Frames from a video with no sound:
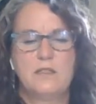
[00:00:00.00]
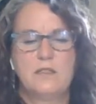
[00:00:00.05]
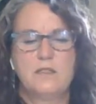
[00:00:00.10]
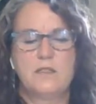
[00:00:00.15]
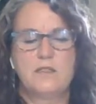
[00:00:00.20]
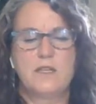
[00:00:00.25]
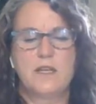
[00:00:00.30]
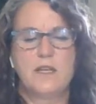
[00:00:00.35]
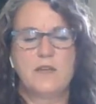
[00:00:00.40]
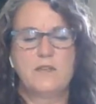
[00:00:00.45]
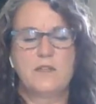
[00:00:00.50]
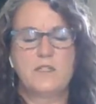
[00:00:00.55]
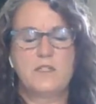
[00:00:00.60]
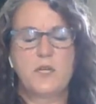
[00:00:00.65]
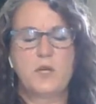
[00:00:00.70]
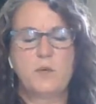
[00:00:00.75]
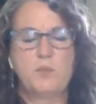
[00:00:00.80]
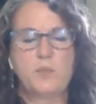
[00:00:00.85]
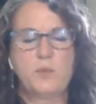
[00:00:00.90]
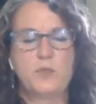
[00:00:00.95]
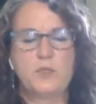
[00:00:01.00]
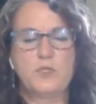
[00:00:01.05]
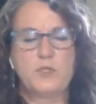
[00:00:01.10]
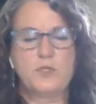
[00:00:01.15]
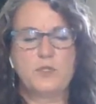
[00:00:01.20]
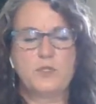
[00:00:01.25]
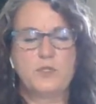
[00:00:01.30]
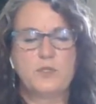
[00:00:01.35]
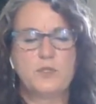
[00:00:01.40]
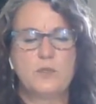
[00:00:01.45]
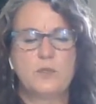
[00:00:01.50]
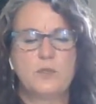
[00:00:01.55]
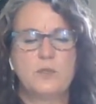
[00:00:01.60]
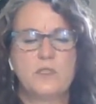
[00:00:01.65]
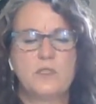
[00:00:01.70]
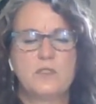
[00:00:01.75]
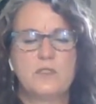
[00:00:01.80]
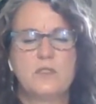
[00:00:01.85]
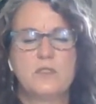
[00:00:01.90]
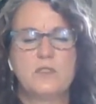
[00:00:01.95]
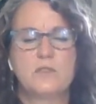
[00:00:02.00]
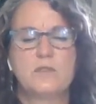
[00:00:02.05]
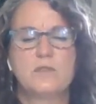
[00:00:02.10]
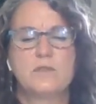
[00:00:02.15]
Does it have a temperature to it?